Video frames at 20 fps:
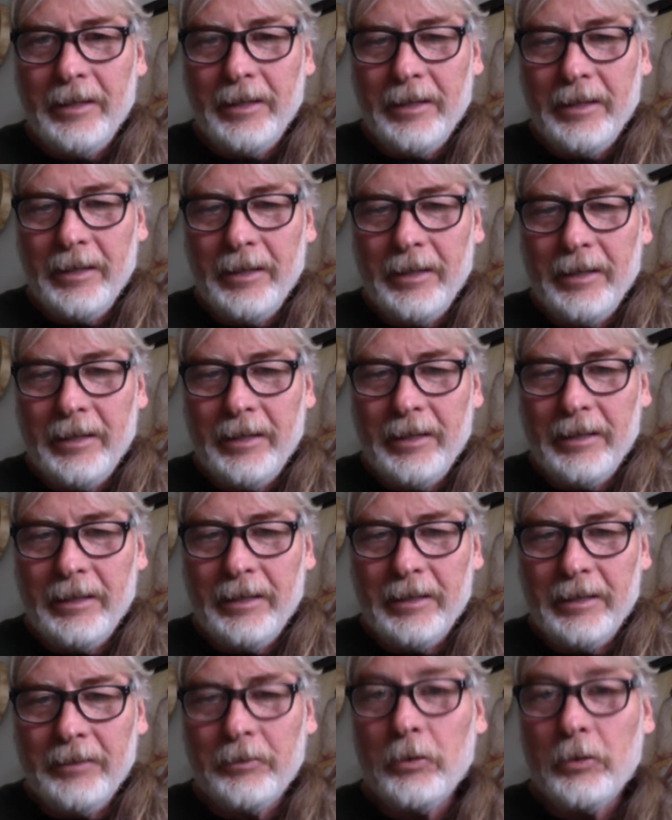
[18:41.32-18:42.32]
And
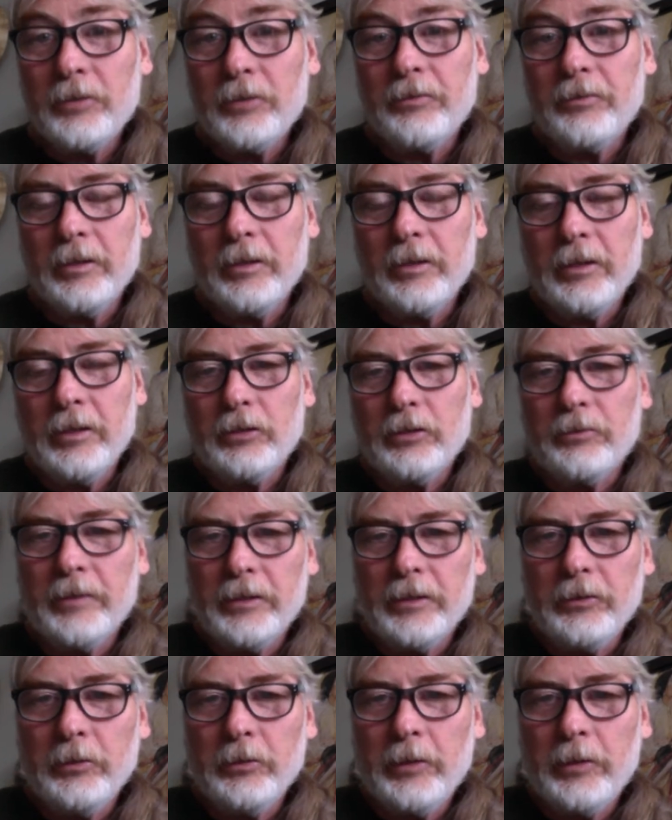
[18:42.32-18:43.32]
uh, of course, for those of
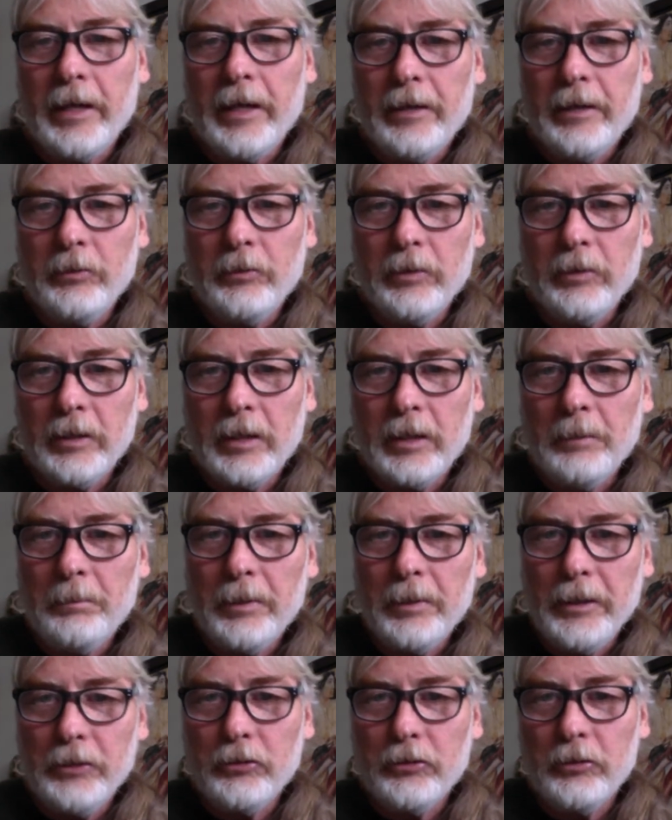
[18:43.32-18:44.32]
us who can't do a
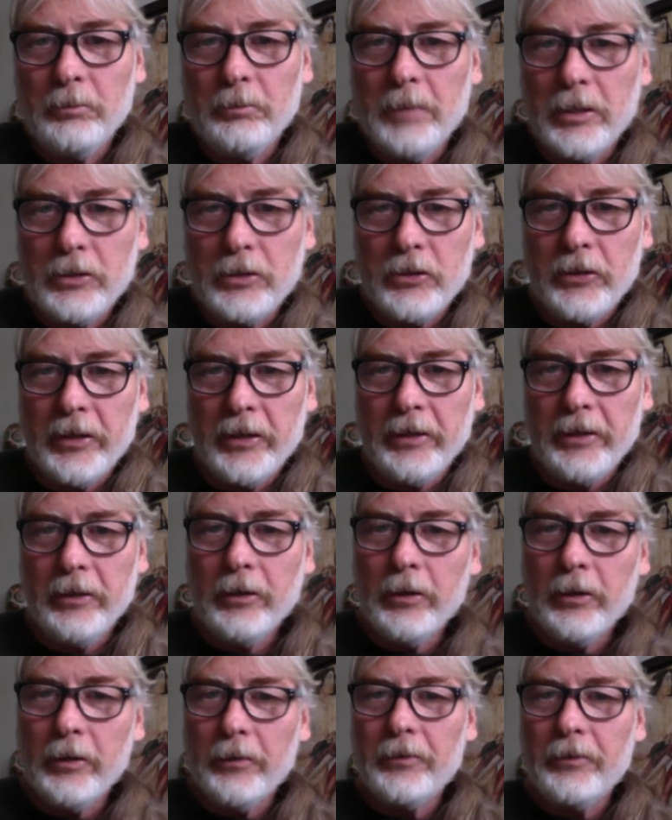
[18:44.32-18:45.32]
complete submerger in
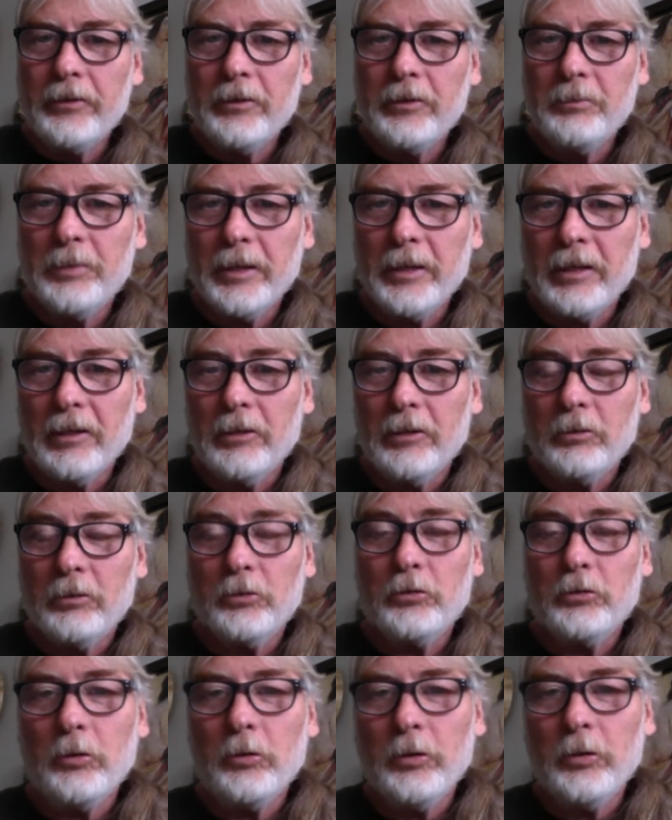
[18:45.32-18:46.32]
earth, to bring a little
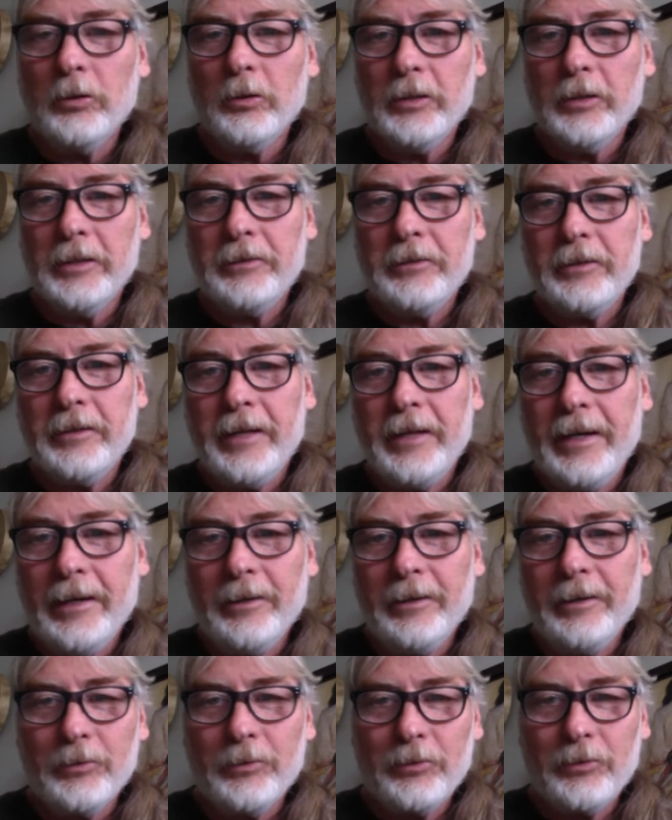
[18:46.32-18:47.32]
soil into the
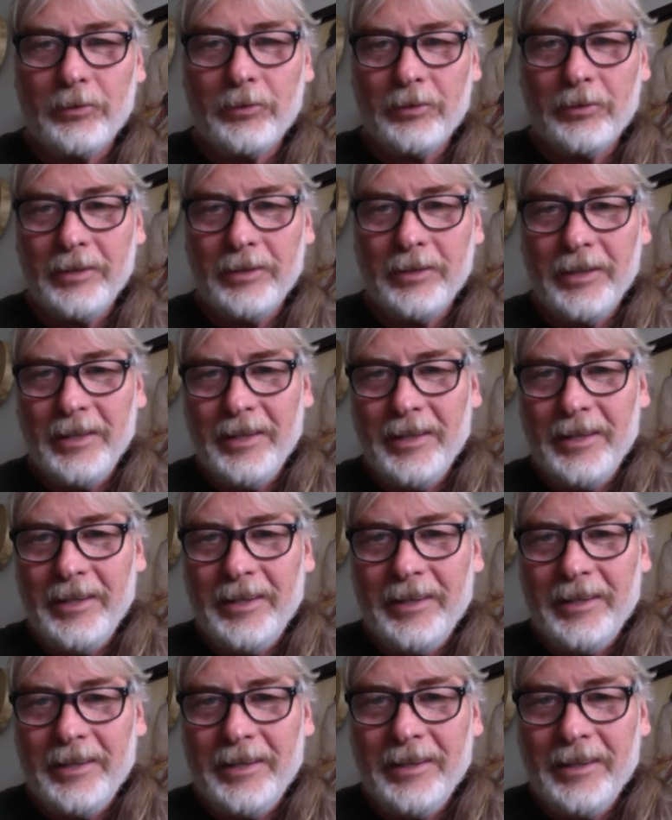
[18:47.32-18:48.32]
house
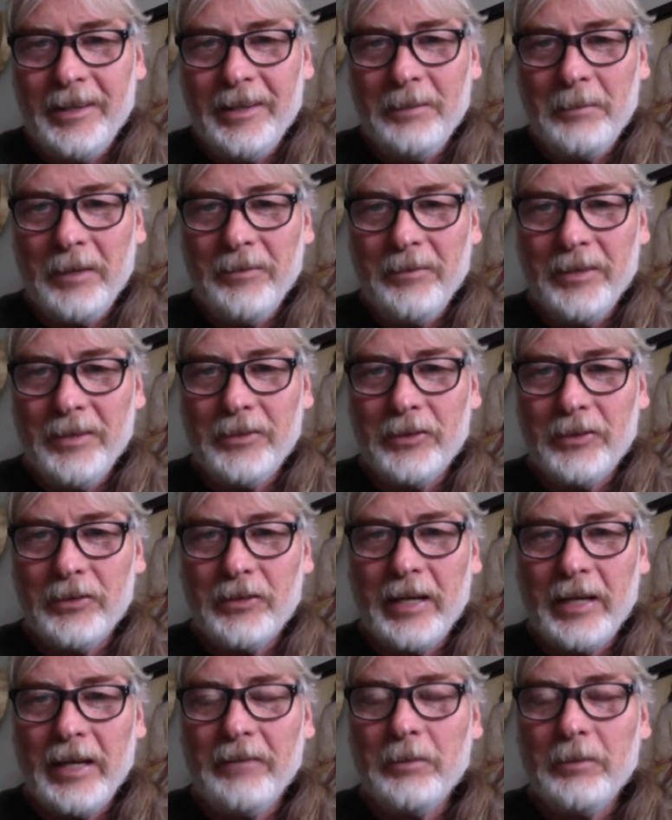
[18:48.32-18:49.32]
um, even just
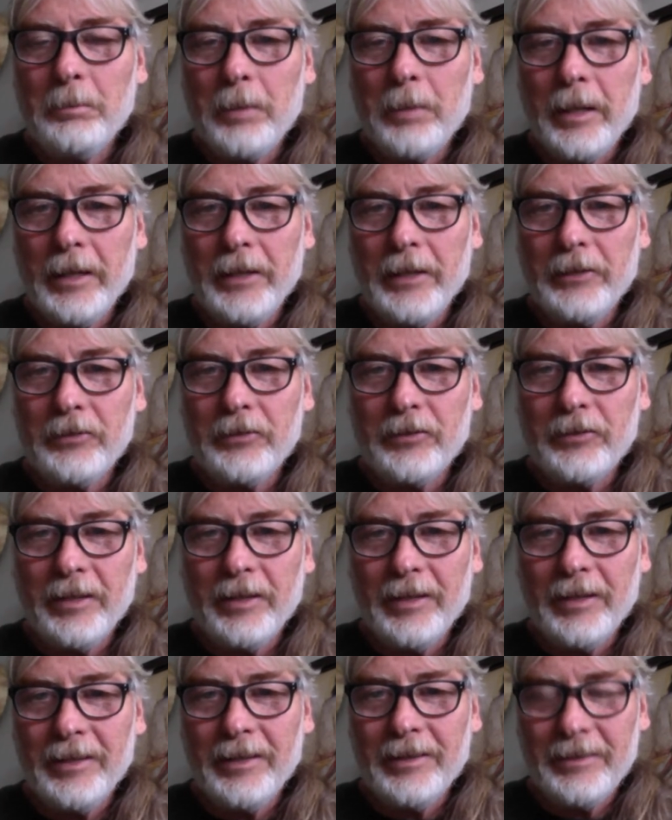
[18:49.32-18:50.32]
have a place
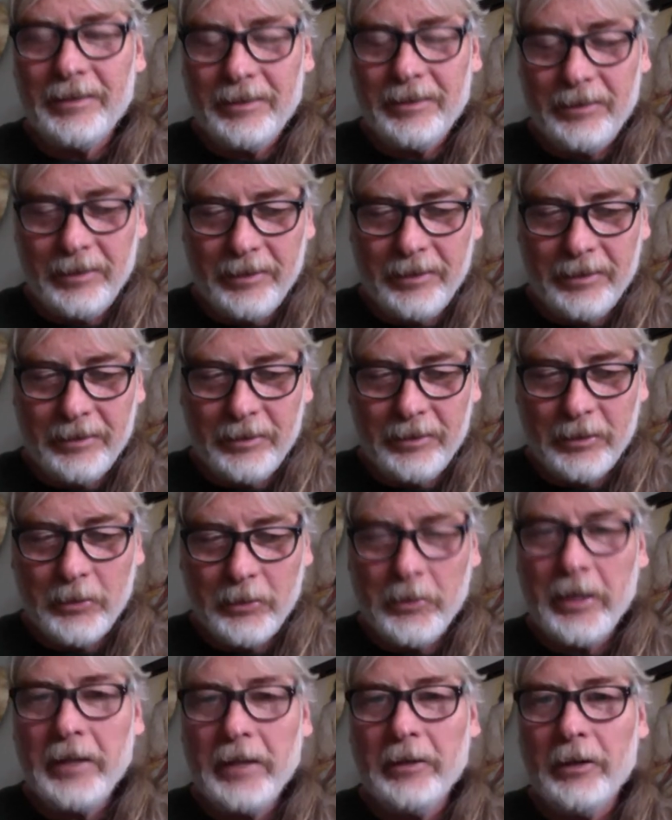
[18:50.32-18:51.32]
uh, to, to
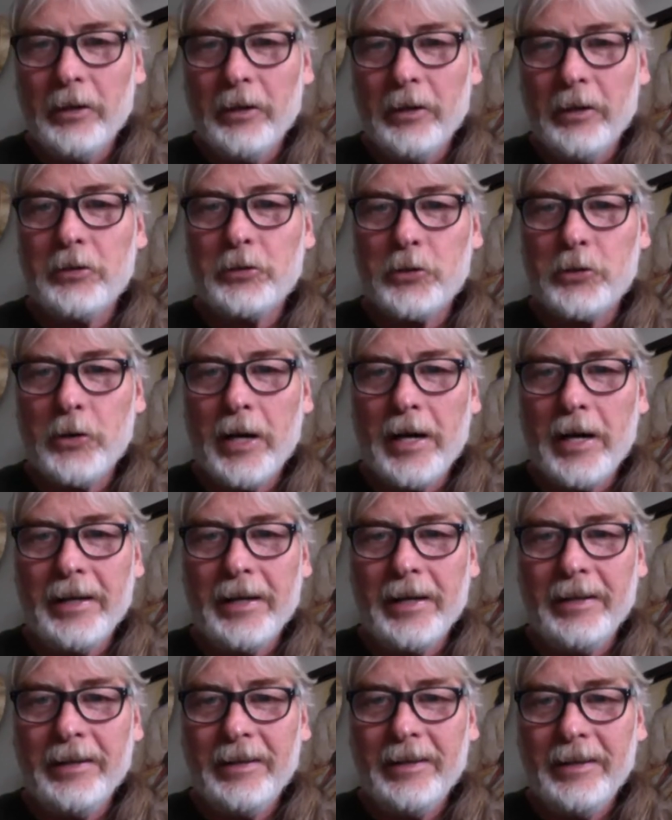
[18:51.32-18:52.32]
create an earth
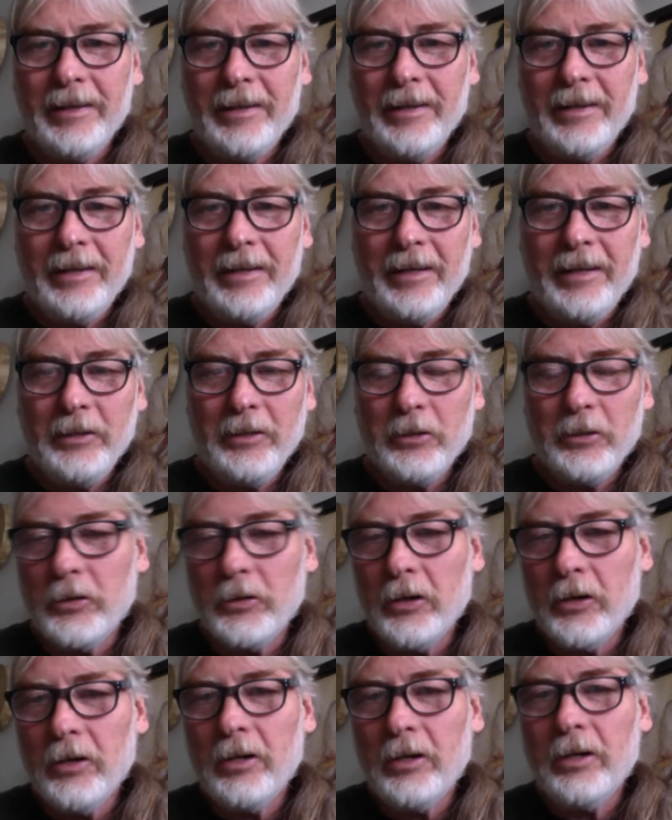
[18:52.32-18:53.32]
shrine in your
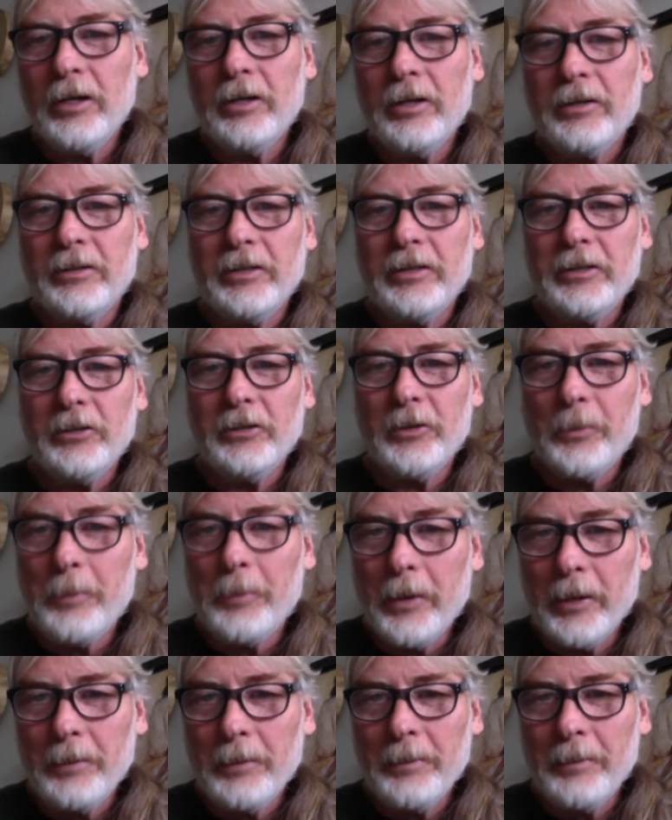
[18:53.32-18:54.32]
yard or in your
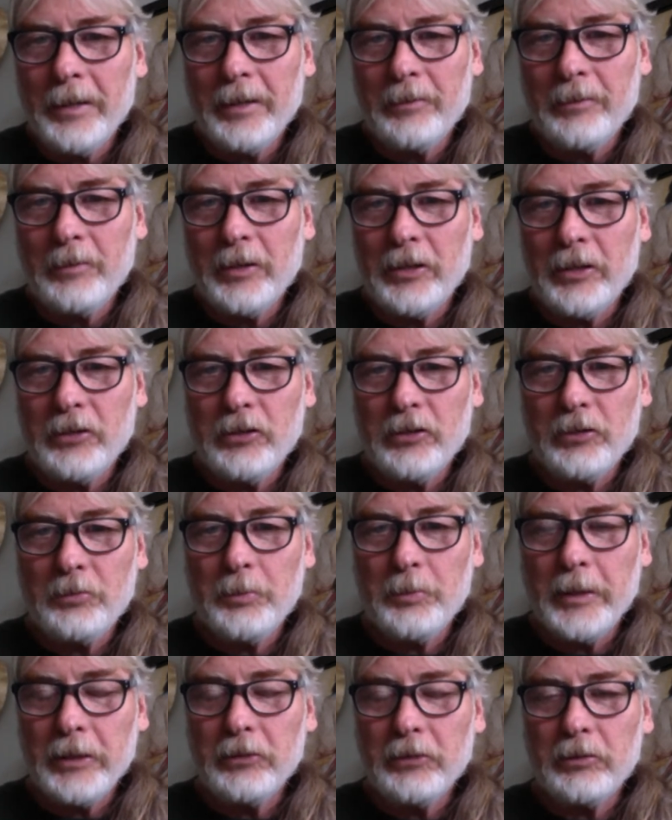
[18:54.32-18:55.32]
apartment where you just
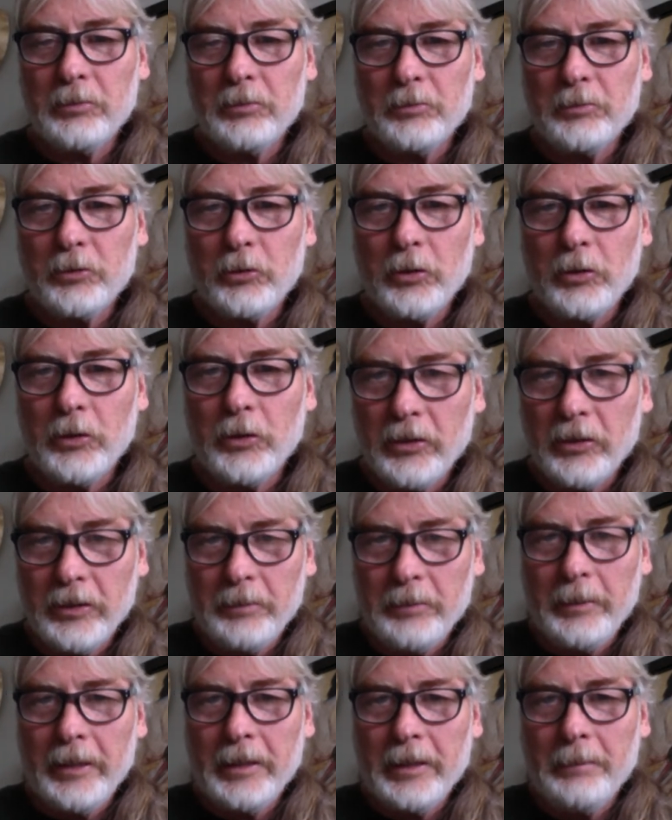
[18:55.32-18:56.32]
bring some soil
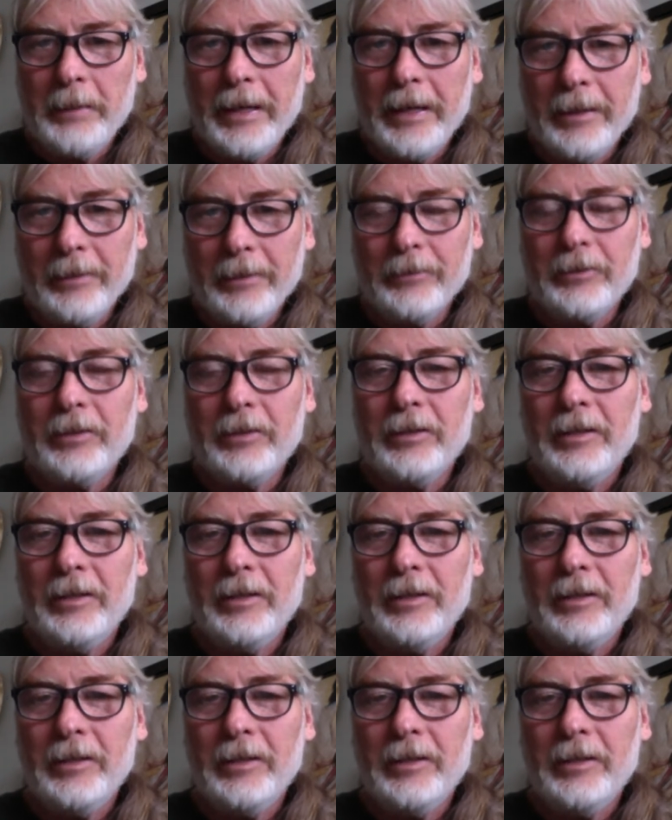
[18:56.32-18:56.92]
and make a mound